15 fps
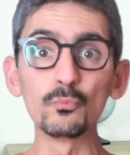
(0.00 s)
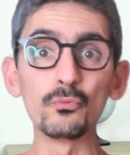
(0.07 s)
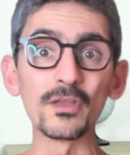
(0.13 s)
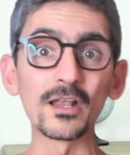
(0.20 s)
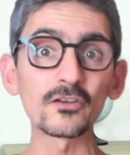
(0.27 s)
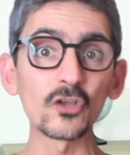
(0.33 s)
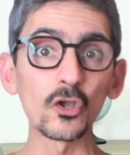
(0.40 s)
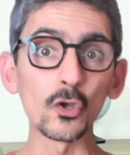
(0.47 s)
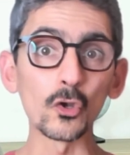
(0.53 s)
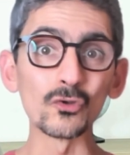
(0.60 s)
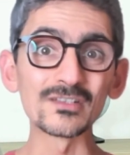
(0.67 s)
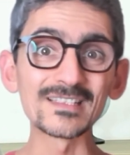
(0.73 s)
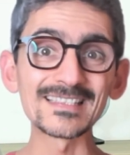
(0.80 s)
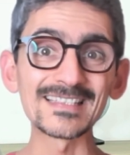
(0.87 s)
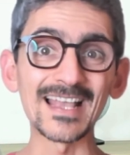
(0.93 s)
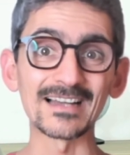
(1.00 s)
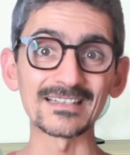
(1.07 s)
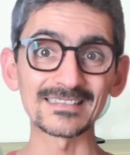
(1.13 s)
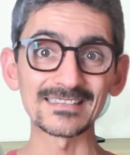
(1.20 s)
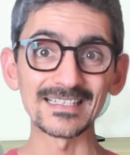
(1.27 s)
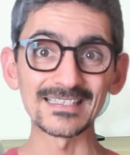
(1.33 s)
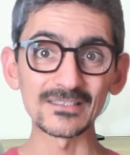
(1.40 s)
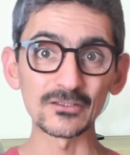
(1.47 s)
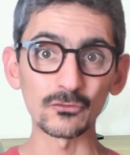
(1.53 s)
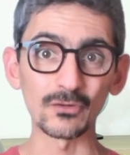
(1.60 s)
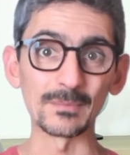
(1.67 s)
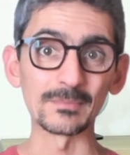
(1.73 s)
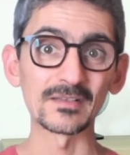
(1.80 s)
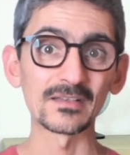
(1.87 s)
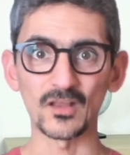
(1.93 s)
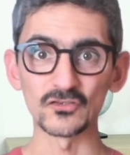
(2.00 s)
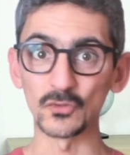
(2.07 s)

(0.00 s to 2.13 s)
build a sales script.